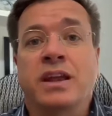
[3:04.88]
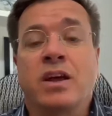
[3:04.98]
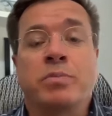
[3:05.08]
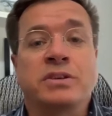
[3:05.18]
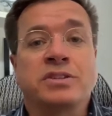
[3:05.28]

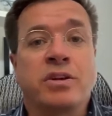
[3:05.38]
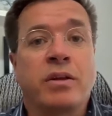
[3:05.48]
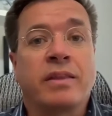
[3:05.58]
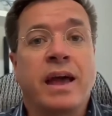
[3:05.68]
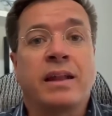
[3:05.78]
helping
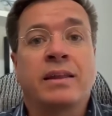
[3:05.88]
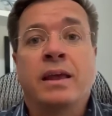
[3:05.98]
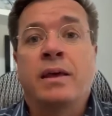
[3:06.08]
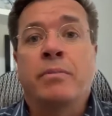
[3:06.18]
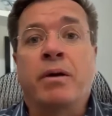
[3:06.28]
starting that.
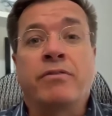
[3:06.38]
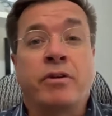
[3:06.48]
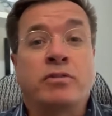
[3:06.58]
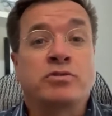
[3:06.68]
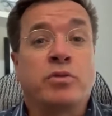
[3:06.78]
My
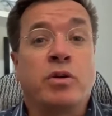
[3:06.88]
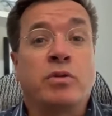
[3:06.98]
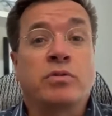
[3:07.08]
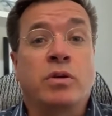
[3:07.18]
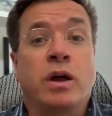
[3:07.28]
first
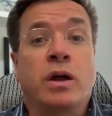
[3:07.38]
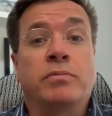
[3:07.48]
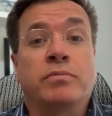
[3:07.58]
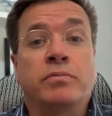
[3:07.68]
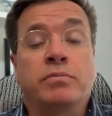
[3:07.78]
real
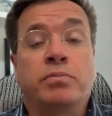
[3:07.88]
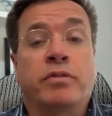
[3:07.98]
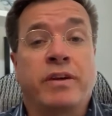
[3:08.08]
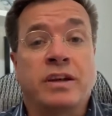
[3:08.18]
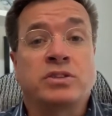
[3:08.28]

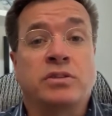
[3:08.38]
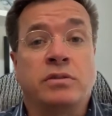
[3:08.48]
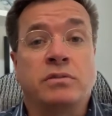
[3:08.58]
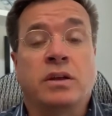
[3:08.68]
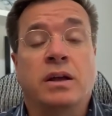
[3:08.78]

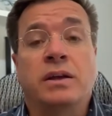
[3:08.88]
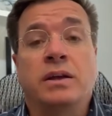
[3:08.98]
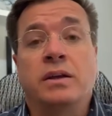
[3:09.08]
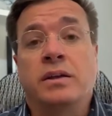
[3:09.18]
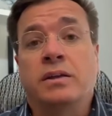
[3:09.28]
professional
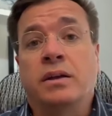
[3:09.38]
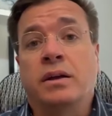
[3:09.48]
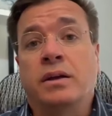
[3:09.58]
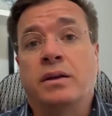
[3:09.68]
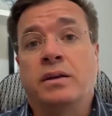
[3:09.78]

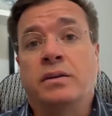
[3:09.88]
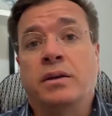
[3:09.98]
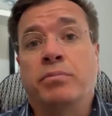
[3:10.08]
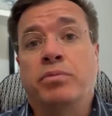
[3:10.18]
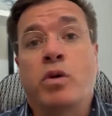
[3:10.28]

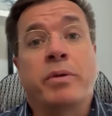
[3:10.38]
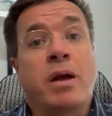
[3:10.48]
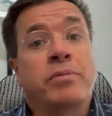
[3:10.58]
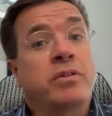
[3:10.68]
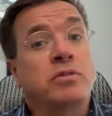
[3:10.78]
employment
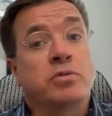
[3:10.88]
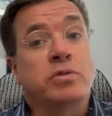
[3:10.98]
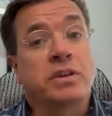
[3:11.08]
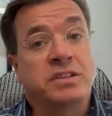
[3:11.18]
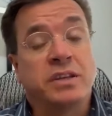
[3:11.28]
opportunities with
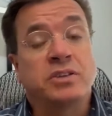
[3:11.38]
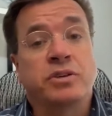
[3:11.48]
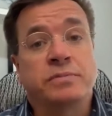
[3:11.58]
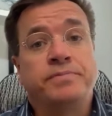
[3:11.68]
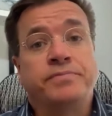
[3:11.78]

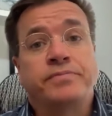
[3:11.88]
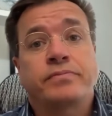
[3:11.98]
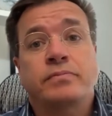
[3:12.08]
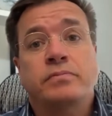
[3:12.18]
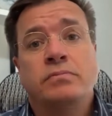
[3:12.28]
Accenture.
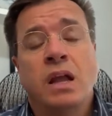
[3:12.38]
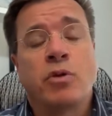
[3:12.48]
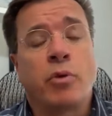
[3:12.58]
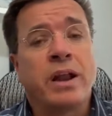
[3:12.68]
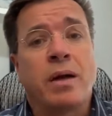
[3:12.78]

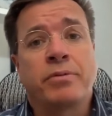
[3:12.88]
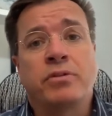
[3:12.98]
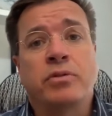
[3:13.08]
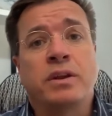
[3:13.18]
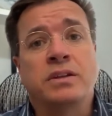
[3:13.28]
Great
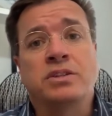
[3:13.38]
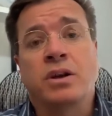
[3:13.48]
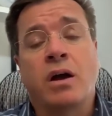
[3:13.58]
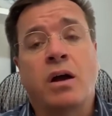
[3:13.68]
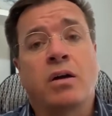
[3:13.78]
opportunity in
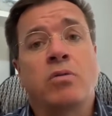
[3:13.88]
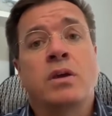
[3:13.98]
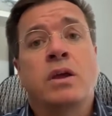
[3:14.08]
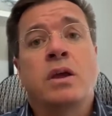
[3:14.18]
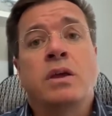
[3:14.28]
Chicago
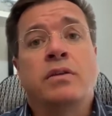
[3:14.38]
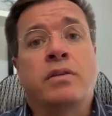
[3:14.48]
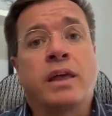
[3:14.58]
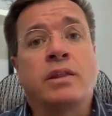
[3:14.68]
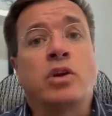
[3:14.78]
to
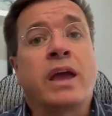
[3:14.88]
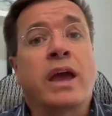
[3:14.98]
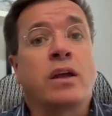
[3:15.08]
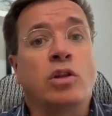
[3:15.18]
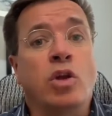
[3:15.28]
then look at
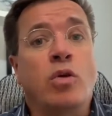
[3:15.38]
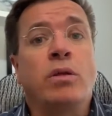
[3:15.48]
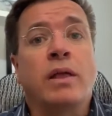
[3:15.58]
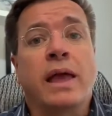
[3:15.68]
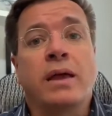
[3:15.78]
a
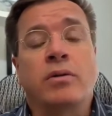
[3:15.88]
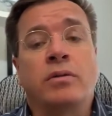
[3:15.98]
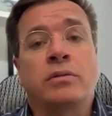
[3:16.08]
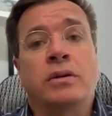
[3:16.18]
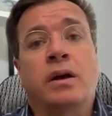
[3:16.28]
global
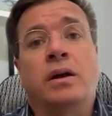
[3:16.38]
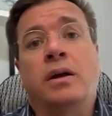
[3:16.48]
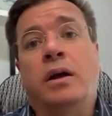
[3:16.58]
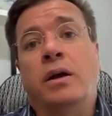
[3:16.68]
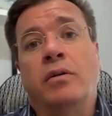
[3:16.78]
angle
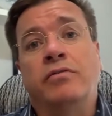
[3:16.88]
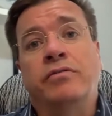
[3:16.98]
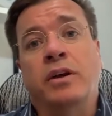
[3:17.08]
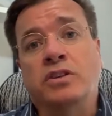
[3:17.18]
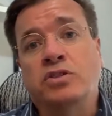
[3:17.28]
of
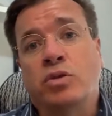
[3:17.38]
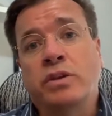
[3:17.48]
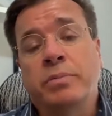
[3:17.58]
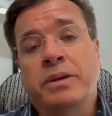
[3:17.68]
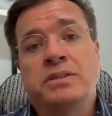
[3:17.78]
a consulting
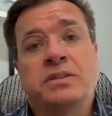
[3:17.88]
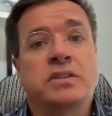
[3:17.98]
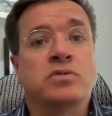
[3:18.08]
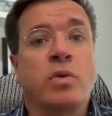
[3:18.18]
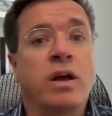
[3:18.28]
business
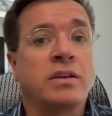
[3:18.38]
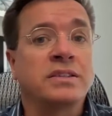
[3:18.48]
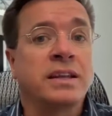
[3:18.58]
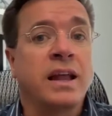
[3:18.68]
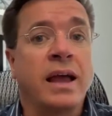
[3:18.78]
as well as
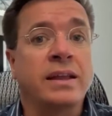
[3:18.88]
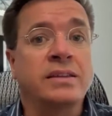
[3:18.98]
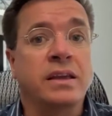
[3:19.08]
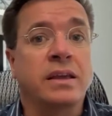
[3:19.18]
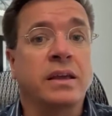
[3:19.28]
an
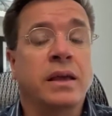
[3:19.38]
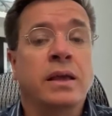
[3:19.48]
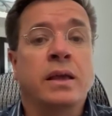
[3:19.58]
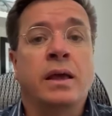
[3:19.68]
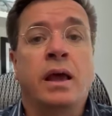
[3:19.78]
IT
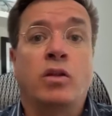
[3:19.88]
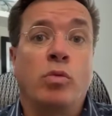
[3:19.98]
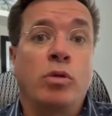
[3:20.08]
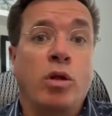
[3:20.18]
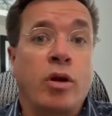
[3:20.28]
and
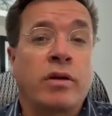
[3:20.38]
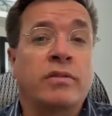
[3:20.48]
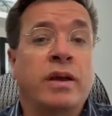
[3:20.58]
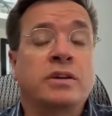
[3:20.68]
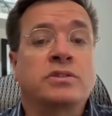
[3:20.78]
global
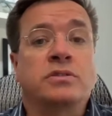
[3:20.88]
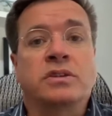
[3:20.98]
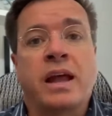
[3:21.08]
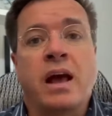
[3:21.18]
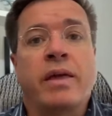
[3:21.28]
architectures
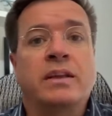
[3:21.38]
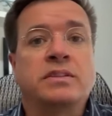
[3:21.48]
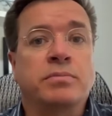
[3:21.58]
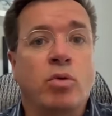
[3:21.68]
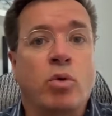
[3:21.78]
and how that's
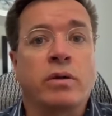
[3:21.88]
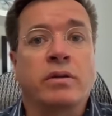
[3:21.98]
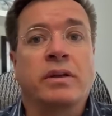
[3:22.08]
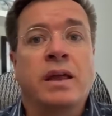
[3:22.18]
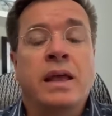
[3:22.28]

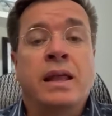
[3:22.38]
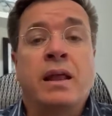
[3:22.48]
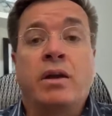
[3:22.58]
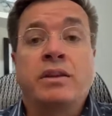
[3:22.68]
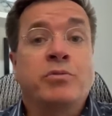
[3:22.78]
important. Now,
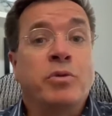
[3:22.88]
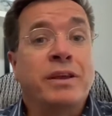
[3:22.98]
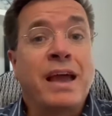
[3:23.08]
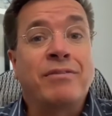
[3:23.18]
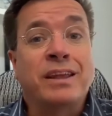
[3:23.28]
I didn't really
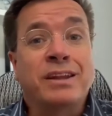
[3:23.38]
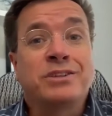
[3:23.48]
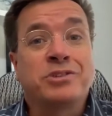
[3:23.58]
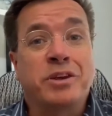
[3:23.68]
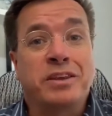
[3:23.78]
have an
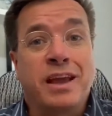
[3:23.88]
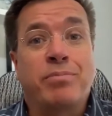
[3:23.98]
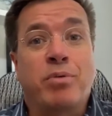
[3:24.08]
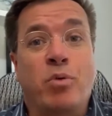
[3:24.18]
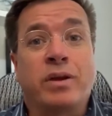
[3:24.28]
industry at that
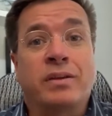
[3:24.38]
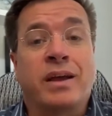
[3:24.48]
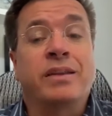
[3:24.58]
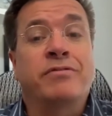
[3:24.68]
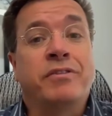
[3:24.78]
point. I
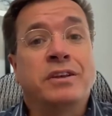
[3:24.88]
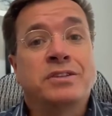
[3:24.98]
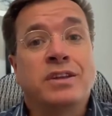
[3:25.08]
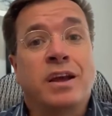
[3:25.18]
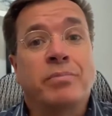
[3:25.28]
had
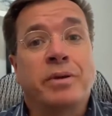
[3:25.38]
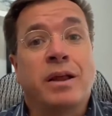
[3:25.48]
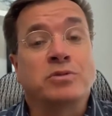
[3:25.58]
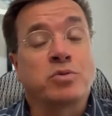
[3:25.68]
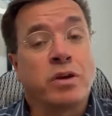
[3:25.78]
finished up and I
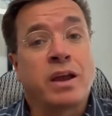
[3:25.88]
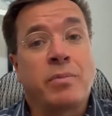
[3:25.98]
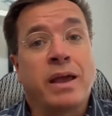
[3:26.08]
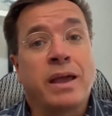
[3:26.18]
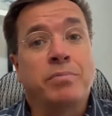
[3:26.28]
was working on
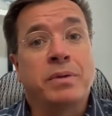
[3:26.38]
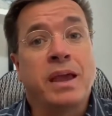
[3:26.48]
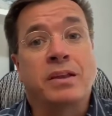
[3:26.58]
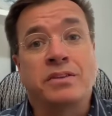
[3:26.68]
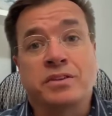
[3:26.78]
my
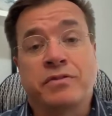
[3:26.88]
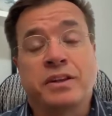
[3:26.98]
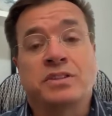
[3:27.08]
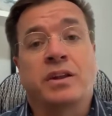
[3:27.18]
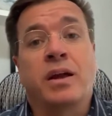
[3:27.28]
MBA and just
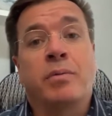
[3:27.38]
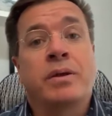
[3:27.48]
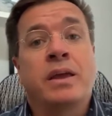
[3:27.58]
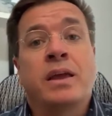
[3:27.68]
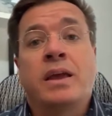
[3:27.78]
finished it up.
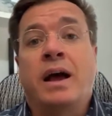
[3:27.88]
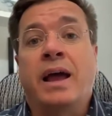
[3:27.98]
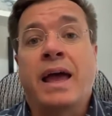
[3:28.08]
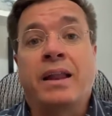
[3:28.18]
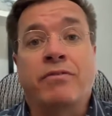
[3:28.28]
I
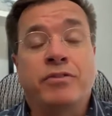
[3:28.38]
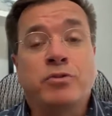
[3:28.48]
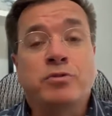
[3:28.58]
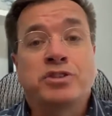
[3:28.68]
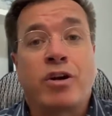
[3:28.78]
had a few
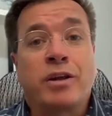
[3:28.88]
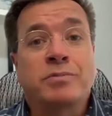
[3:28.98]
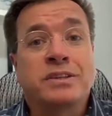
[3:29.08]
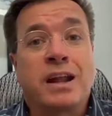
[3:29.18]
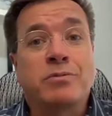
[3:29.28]

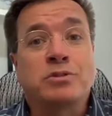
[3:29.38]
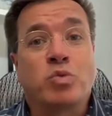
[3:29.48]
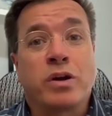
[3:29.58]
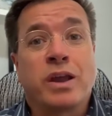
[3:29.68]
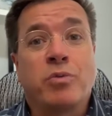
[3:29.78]
startups that I was
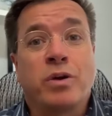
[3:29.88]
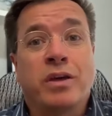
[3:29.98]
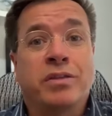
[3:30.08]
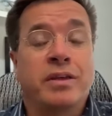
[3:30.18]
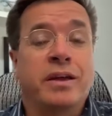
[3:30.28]
working
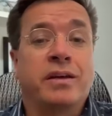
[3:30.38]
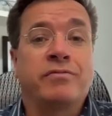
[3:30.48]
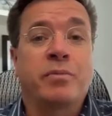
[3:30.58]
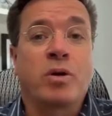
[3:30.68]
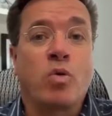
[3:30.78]
with
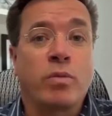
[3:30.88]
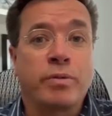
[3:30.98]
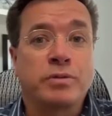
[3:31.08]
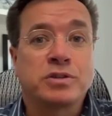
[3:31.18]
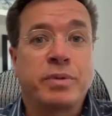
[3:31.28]
from a corporate
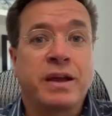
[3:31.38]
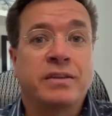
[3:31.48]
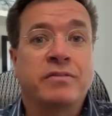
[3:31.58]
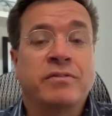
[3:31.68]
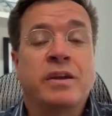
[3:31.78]

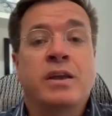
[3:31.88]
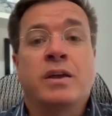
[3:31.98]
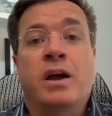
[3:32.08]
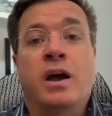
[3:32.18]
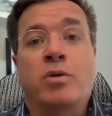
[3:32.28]
perspective.
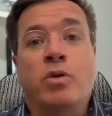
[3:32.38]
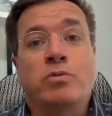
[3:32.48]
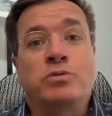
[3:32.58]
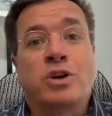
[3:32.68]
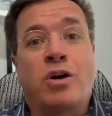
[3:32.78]
One
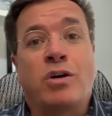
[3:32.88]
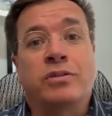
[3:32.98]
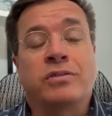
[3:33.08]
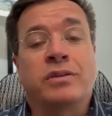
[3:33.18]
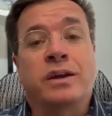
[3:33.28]
was called
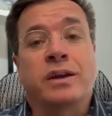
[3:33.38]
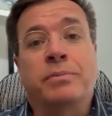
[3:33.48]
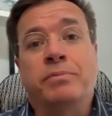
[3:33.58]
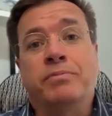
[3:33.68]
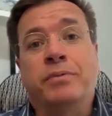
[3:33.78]

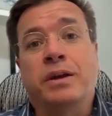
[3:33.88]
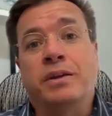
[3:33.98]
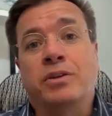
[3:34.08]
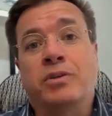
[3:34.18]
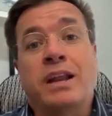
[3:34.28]

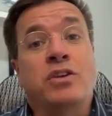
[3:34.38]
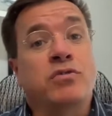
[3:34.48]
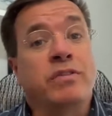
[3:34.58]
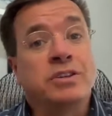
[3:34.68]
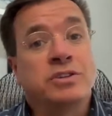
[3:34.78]
United New
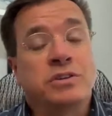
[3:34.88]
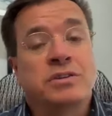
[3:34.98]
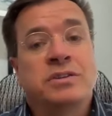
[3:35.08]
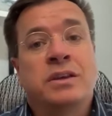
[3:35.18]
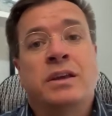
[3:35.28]

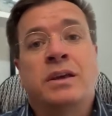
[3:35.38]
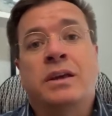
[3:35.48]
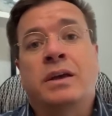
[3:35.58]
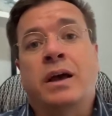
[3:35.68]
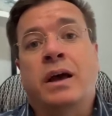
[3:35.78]
Ventures
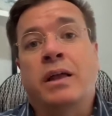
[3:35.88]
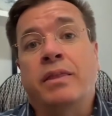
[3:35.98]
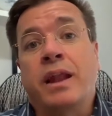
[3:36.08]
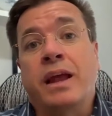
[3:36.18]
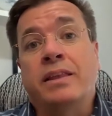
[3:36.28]

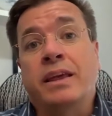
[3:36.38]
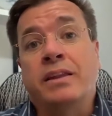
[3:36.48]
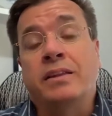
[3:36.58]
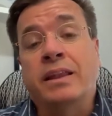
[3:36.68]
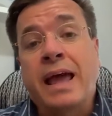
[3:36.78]
that I then
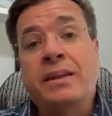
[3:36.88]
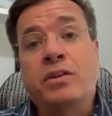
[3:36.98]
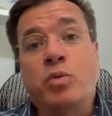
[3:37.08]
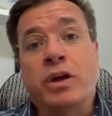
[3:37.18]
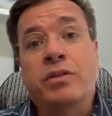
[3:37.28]
landed
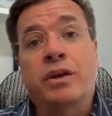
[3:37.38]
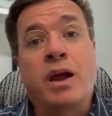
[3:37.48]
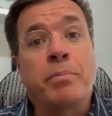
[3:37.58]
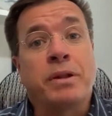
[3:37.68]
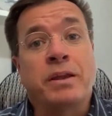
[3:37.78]
with a
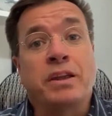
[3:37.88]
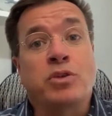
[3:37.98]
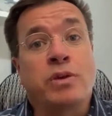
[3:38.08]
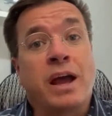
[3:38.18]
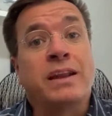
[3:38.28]
company at
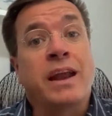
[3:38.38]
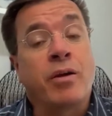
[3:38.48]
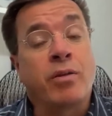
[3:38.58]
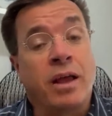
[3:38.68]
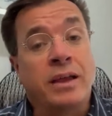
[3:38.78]
United
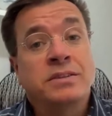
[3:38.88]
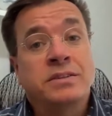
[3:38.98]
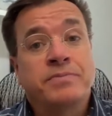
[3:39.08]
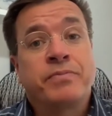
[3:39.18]
Airlines,